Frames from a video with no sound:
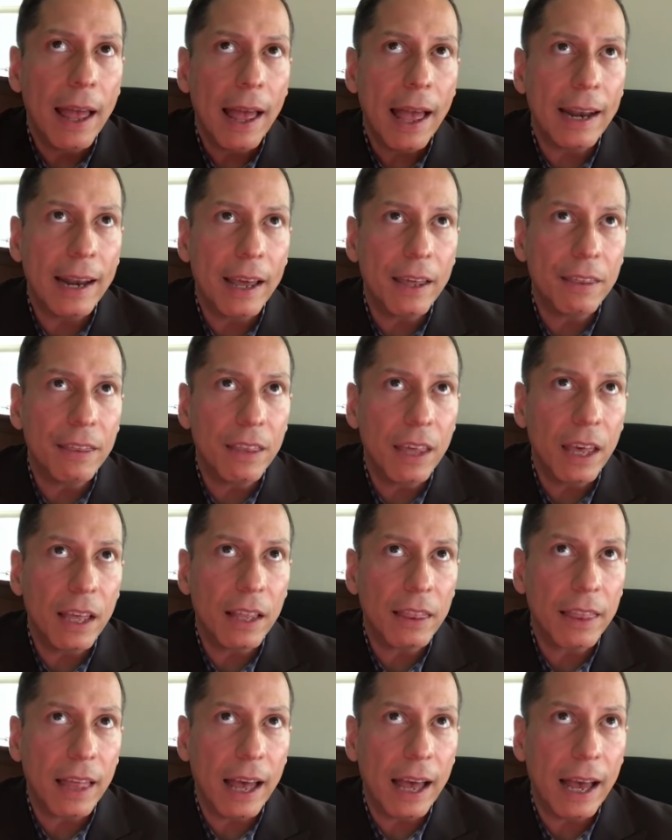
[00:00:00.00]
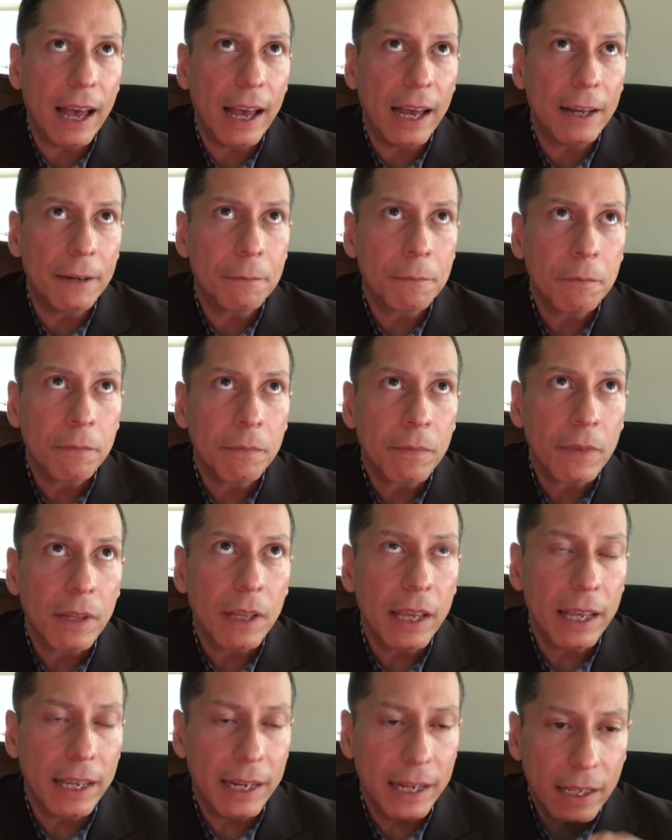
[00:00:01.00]
And I think that
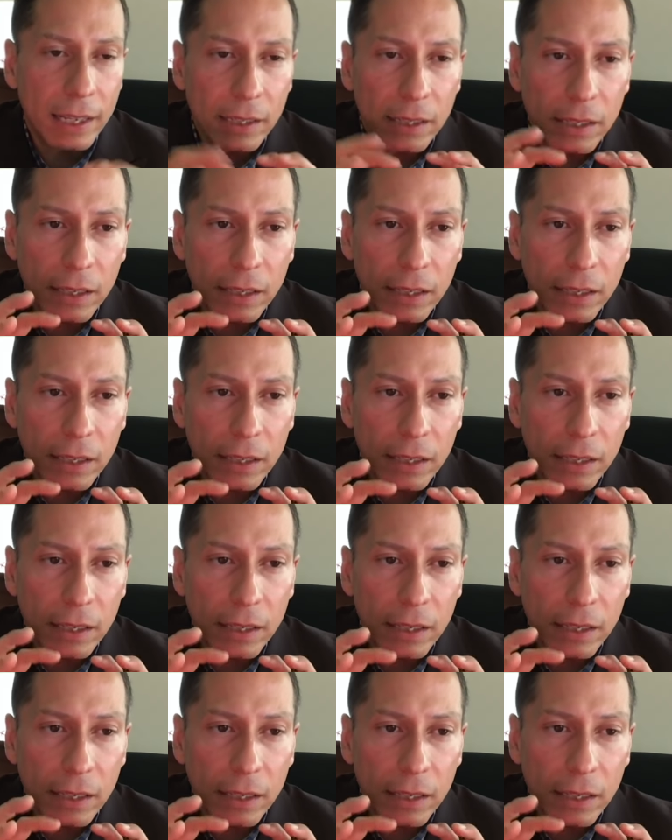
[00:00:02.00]
it is